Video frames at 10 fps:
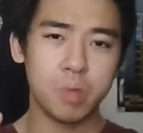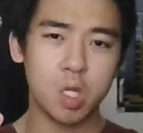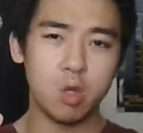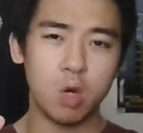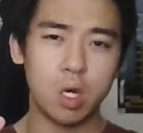
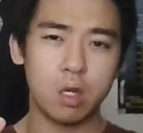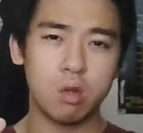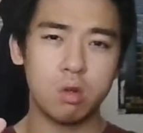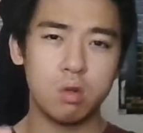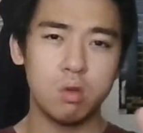UI
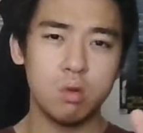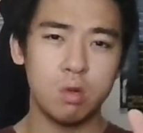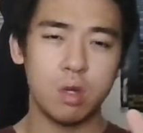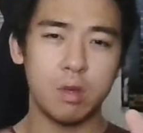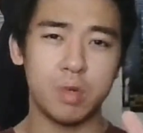
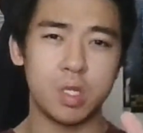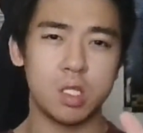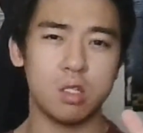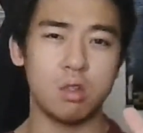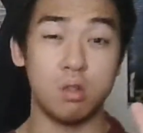Goku if
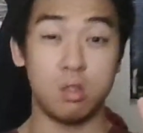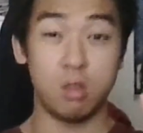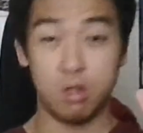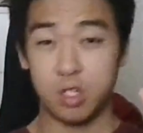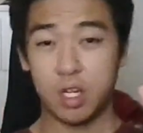it's not
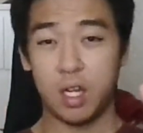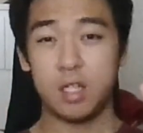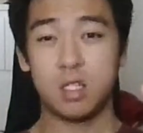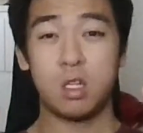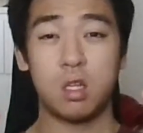dodge
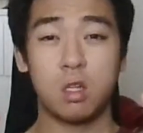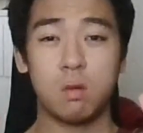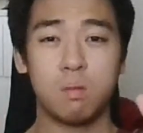cancelling.